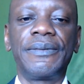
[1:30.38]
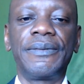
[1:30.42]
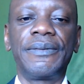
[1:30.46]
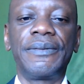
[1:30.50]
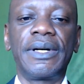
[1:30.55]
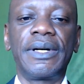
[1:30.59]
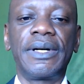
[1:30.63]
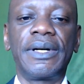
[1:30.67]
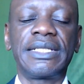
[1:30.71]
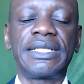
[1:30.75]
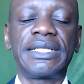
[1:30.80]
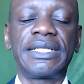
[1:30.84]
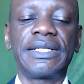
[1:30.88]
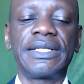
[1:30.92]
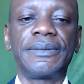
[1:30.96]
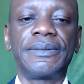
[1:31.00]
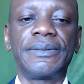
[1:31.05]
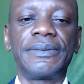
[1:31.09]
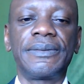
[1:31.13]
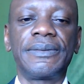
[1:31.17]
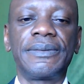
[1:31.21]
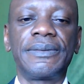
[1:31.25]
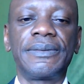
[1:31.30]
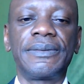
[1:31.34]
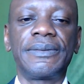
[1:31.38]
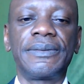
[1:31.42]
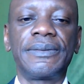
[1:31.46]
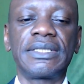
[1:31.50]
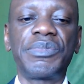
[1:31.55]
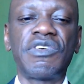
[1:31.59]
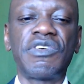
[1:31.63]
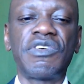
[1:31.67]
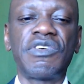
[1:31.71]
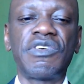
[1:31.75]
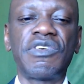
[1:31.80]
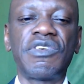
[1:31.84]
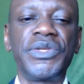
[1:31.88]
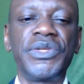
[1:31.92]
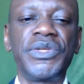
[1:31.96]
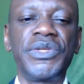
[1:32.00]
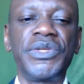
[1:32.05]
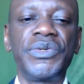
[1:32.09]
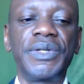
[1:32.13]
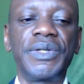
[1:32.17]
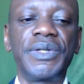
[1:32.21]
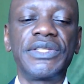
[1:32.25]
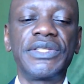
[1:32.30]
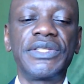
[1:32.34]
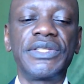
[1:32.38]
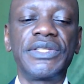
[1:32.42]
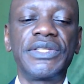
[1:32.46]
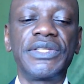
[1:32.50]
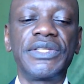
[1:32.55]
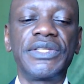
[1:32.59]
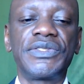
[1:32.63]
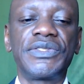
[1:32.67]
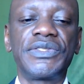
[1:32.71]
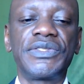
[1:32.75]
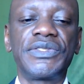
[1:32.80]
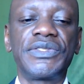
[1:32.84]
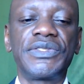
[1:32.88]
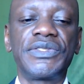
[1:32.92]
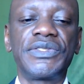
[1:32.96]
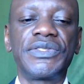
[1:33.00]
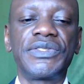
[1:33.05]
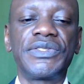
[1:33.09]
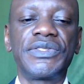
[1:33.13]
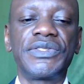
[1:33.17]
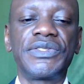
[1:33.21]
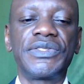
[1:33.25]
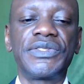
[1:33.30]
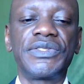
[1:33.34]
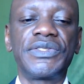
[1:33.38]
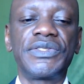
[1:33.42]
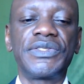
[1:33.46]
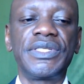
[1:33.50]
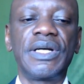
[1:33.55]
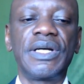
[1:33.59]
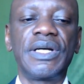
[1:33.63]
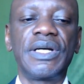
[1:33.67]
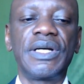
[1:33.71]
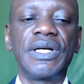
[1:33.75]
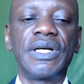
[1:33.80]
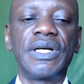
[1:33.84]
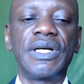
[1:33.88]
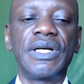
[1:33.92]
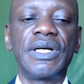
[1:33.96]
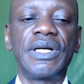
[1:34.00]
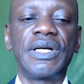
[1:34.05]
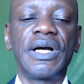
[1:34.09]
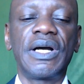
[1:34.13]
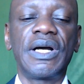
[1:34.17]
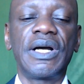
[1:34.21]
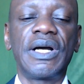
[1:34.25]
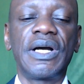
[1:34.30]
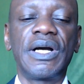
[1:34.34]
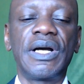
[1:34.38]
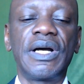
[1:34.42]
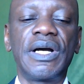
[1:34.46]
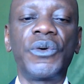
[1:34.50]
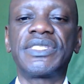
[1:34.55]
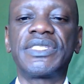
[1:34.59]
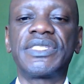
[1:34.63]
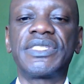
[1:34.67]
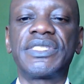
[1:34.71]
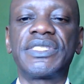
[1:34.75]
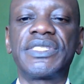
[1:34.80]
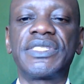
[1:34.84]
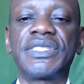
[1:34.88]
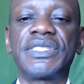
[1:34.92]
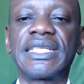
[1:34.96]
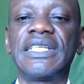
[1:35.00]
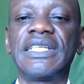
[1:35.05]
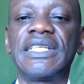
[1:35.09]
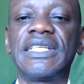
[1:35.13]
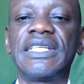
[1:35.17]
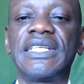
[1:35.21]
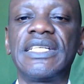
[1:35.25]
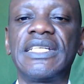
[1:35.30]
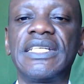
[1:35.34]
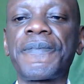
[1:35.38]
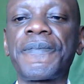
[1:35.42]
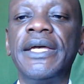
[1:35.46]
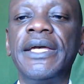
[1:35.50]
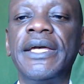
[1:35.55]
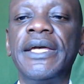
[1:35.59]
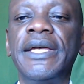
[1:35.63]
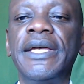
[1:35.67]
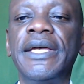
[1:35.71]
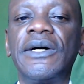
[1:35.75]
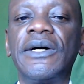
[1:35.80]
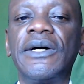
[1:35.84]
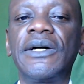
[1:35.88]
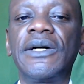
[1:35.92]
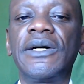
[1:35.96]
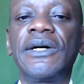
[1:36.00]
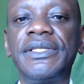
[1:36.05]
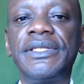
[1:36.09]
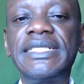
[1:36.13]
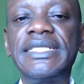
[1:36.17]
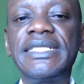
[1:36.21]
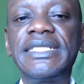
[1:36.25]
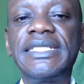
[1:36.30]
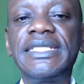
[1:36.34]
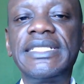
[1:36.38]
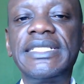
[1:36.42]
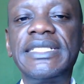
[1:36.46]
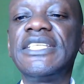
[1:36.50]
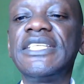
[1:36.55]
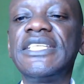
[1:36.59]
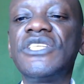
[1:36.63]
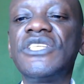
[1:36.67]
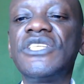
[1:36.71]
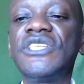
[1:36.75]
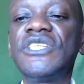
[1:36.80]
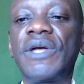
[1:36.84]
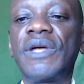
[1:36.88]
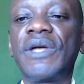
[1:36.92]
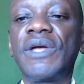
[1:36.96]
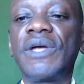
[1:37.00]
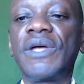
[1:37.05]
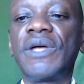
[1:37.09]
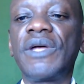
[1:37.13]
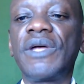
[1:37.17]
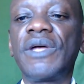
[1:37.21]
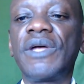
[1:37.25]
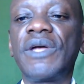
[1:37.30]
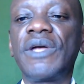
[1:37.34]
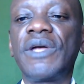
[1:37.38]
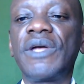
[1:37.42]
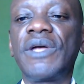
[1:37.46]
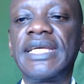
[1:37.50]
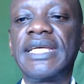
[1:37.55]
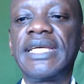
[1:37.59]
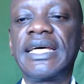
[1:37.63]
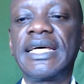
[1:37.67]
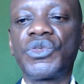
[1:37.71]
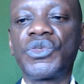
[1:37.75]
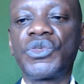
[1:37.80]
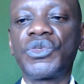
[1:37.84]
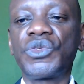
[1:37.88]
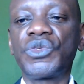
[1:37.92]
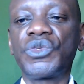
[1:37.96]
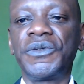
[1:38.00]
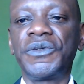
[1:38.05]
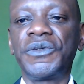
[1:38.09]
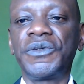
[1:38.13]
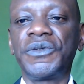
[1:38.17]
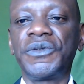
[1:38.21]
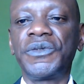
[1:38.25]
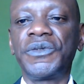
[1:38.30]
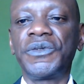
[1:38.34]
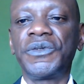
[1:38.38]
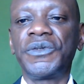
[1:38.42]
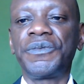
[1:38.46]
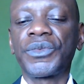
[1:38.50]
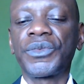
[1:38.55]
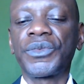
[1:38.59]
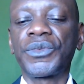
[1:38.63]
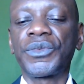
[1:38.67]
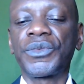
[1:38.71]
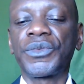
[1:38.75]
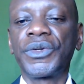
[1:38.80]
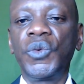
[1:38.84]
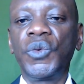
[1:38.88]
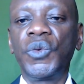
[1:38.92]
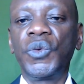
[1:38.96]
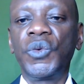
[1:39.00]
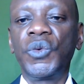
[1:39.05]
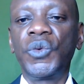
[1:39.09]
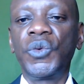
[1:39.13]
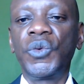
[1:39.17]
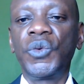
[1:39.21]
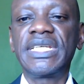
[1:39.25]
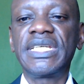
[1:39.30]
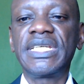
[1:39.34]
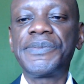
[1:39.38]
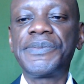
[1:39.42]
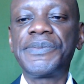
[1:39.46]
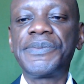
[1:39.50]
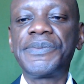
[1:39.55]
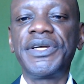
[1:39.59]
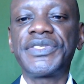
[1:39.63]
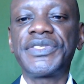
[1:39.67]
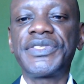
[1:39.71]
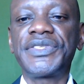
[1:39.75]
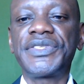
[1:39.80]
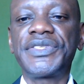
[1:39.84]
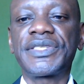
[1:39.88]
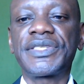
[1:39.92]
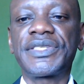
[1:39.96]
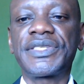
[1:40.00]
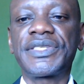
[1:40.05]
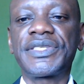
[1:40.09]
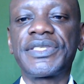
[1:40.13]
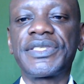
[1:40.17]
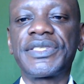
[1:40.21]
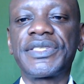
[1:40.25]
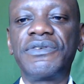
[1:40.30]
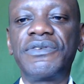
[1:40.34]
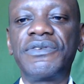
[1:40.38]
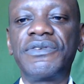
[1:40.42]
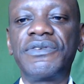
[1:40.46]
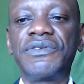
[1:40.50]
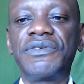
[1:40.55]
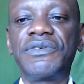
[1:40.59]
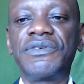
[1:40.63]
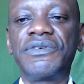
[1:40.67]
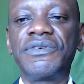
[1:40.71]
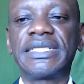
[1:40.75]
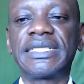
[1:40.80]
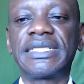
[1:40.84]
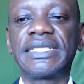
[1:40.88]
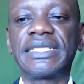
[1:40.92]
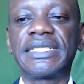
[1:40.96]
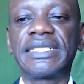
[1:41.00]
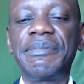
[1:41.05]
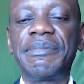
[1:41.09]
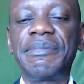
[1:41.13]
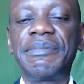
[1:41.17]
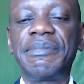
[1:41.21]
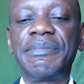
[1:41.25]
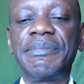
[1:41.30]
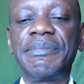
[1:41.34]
example of a menu and seeing how it fits that criteria. Now, eating this way does 2 things for you. One, it helps you avoid 6 harmful dietary habits.